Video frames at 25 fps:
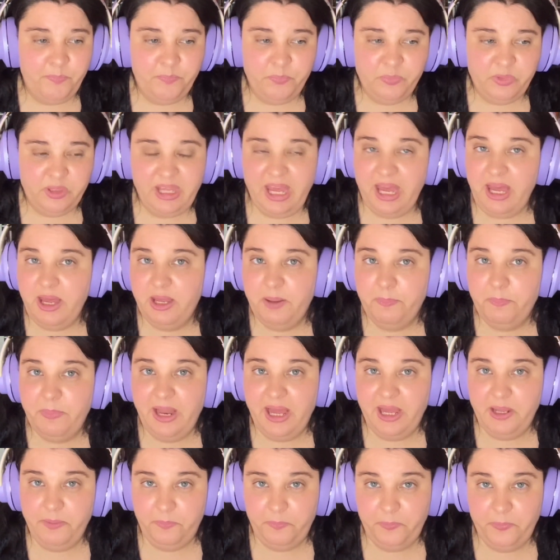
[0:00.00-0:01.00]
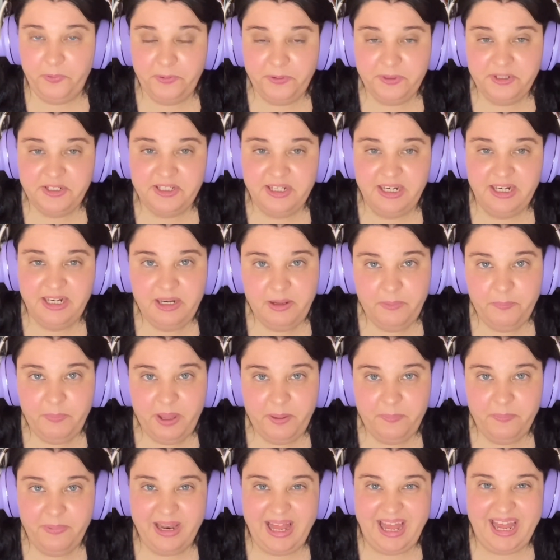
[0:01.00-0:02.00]
yeah, a blind person, and by
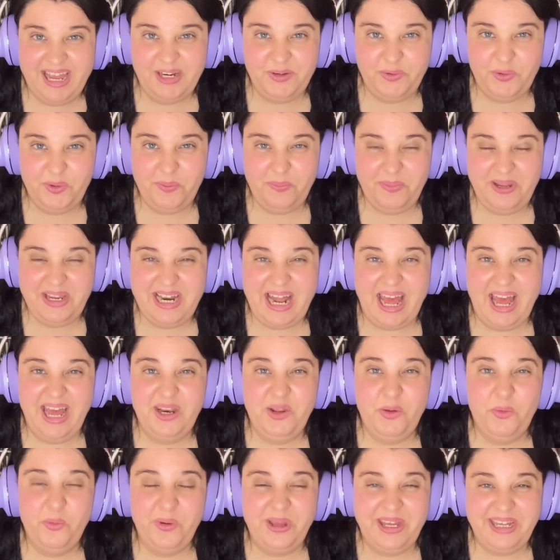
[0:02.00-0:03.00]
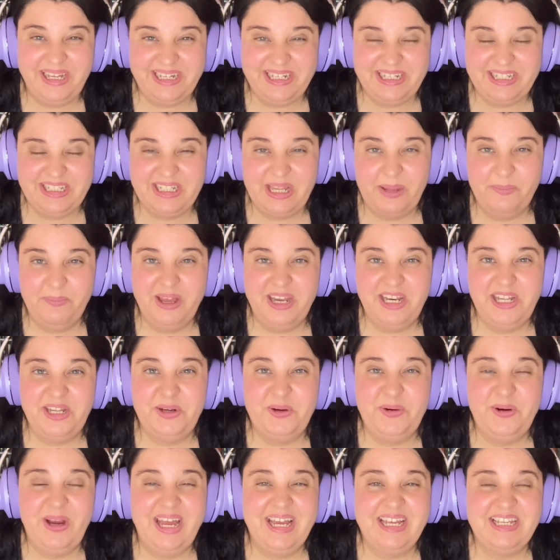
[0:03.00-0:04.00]
blind we mean unawakened, somebody
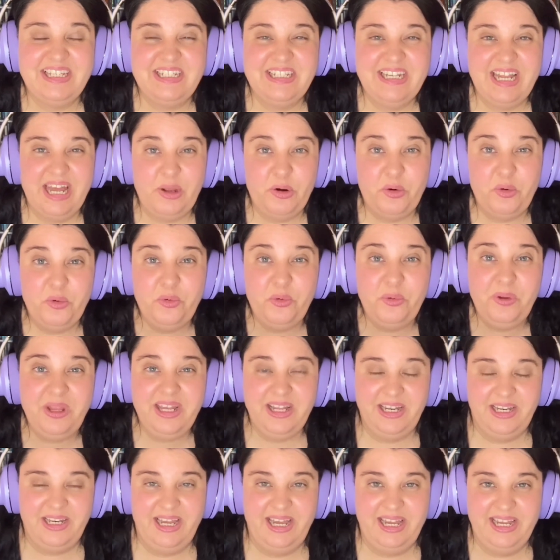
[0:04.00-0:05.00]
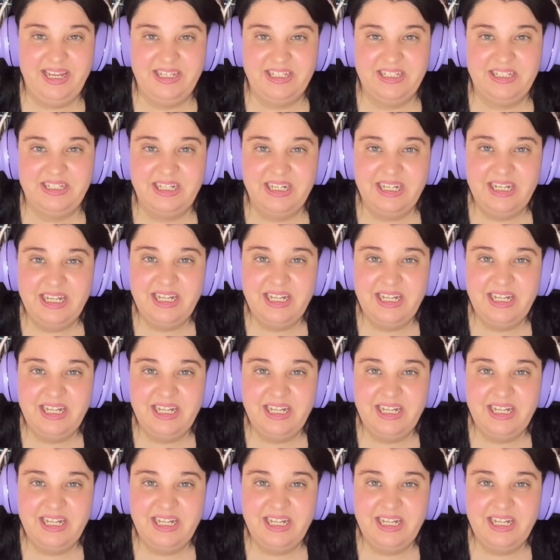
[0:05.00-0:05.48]
who has not realized